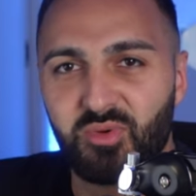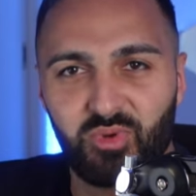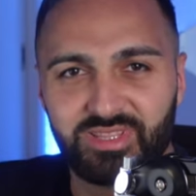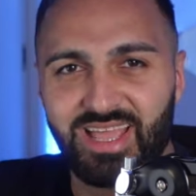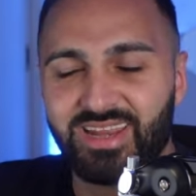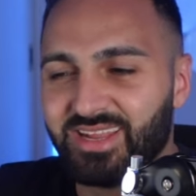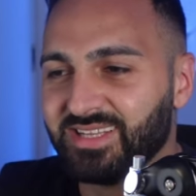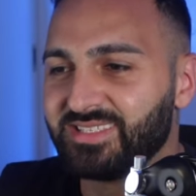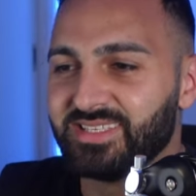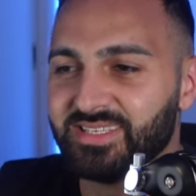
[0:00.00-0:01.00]
what that
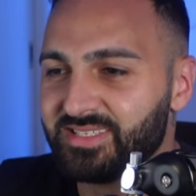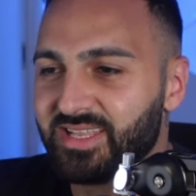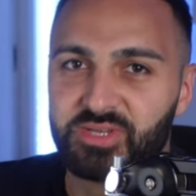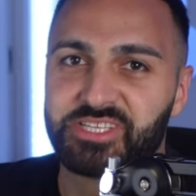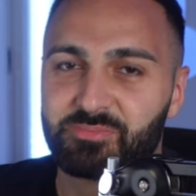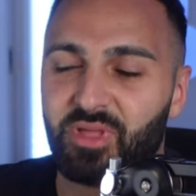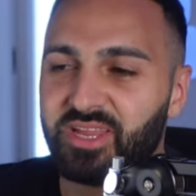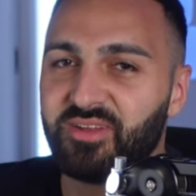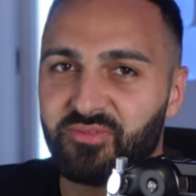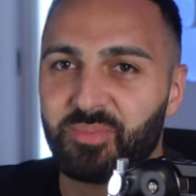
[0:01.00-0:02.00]
S is. To
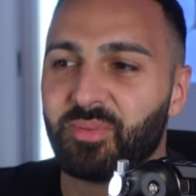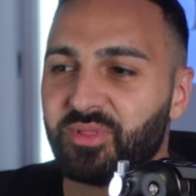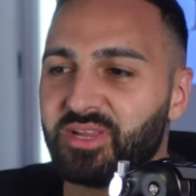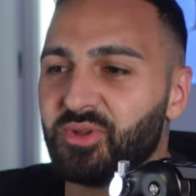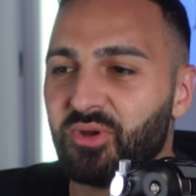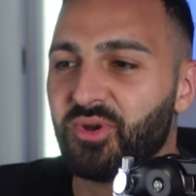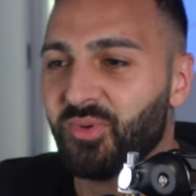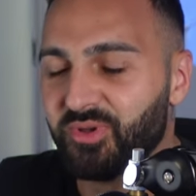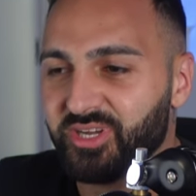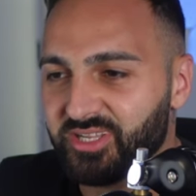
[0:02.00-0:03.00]
explain it for people that don't know
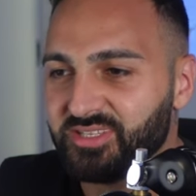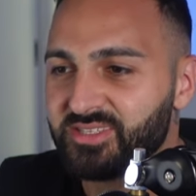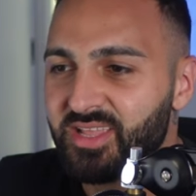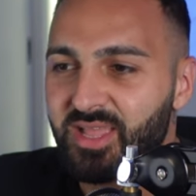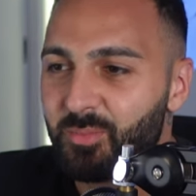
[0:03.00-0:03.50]
what it is,